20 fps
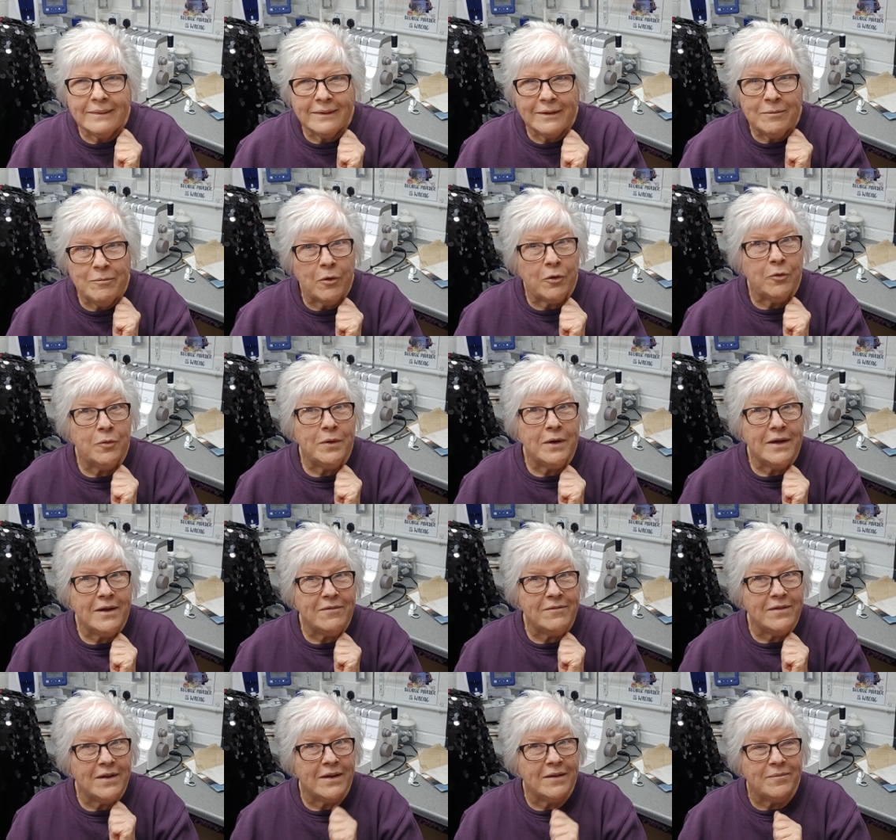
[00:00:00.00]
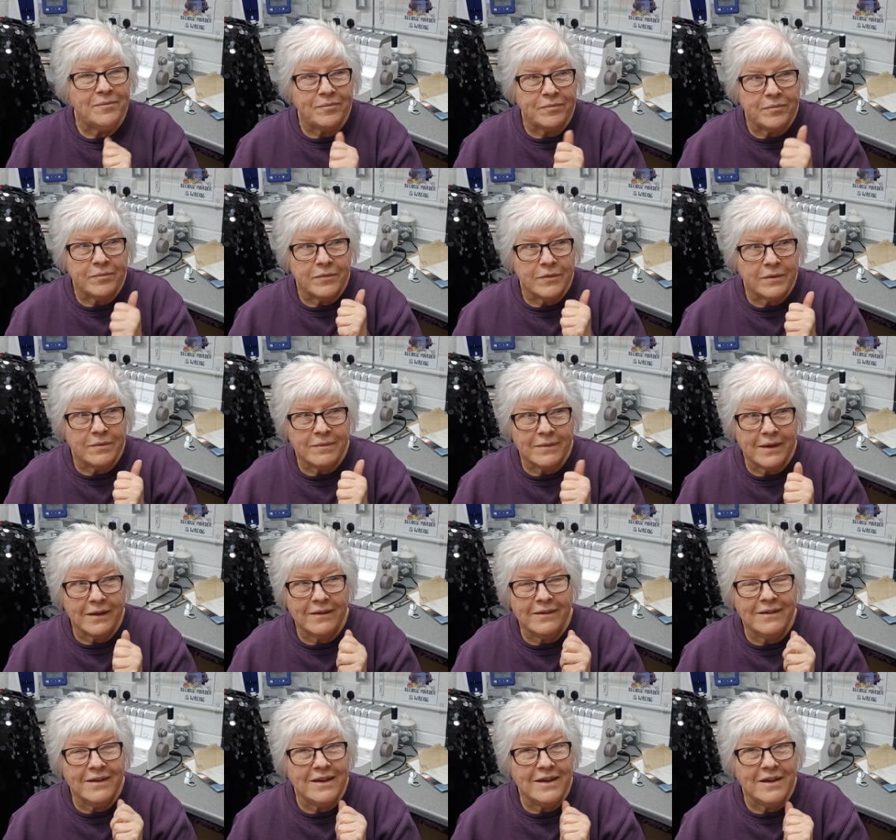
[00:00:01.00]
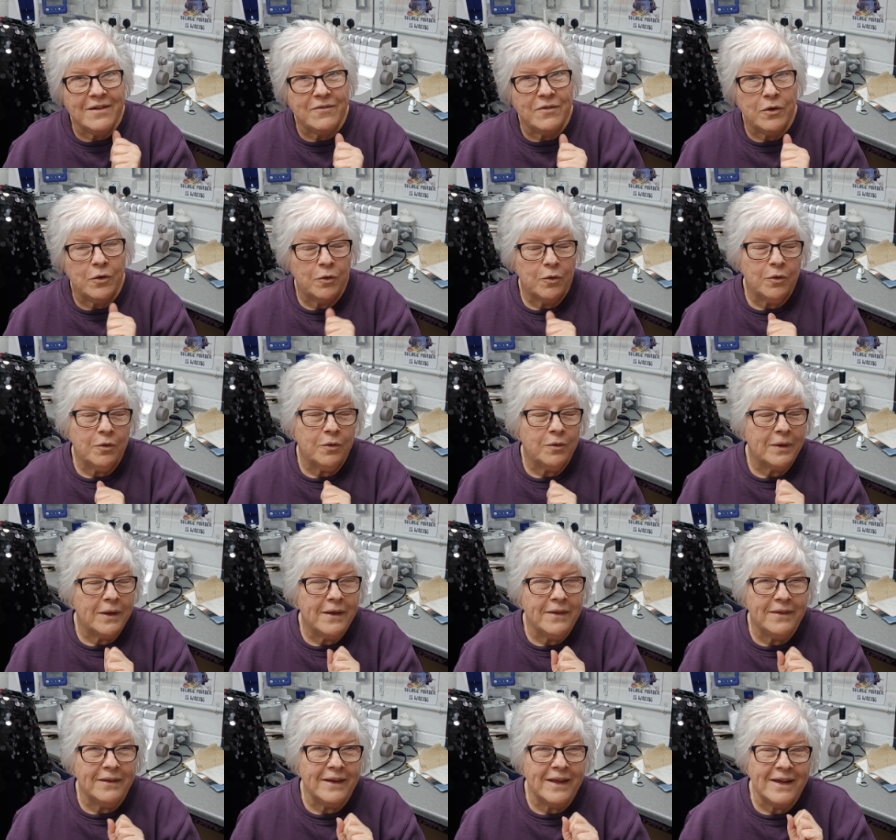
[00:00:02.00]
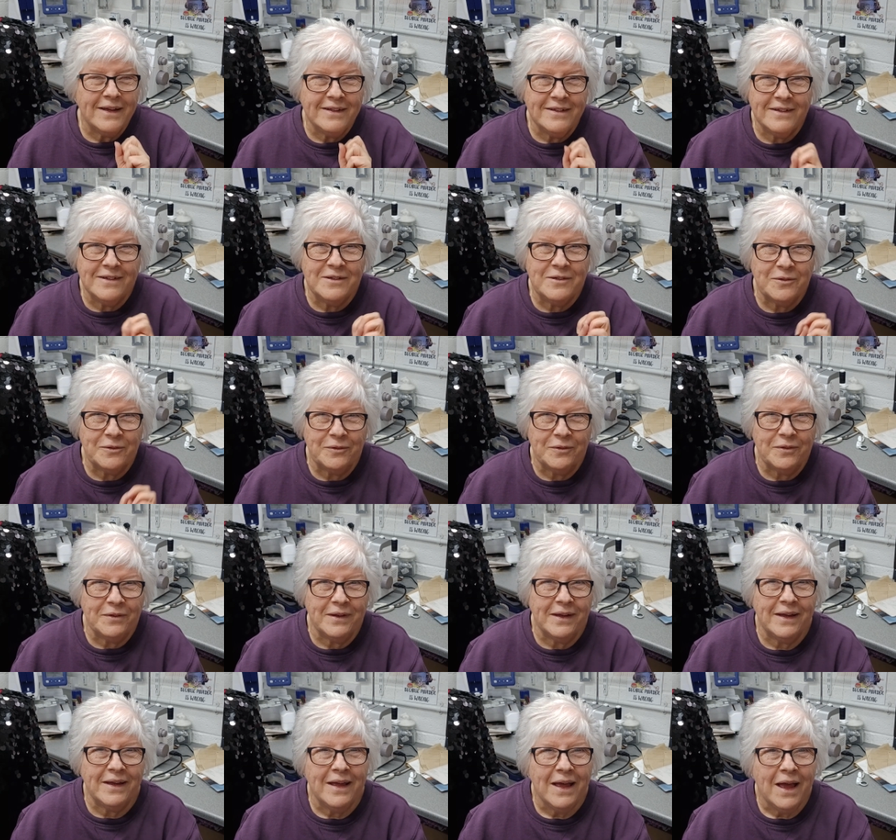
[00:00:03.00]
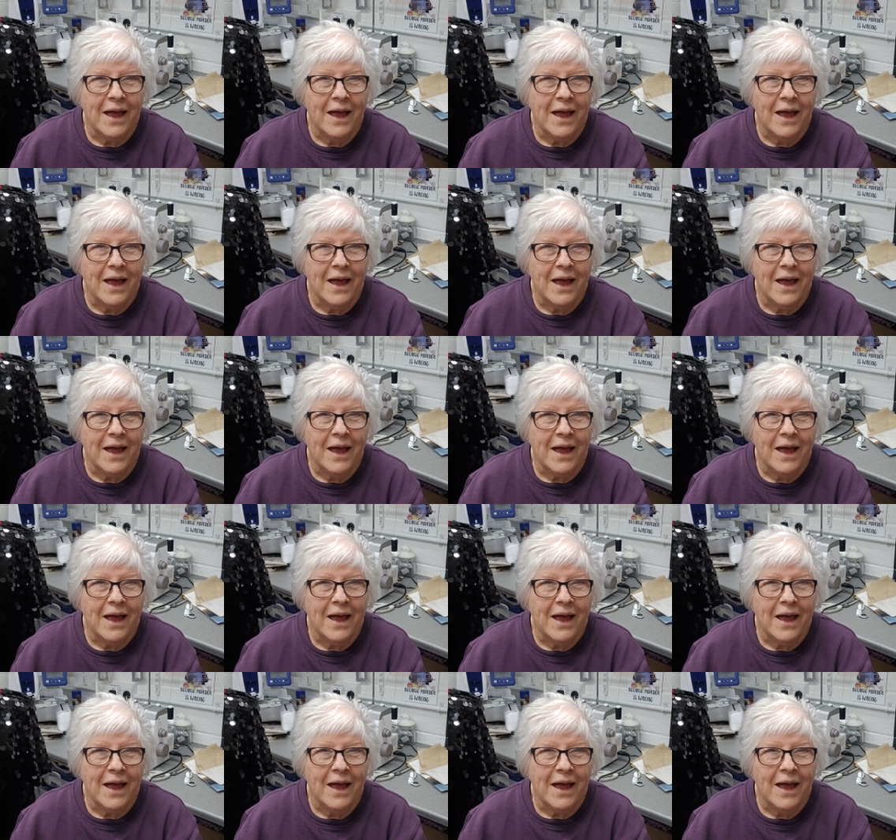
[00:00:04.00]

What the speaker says: tomorrow evening, Saturday evening, or at the latest Sunday.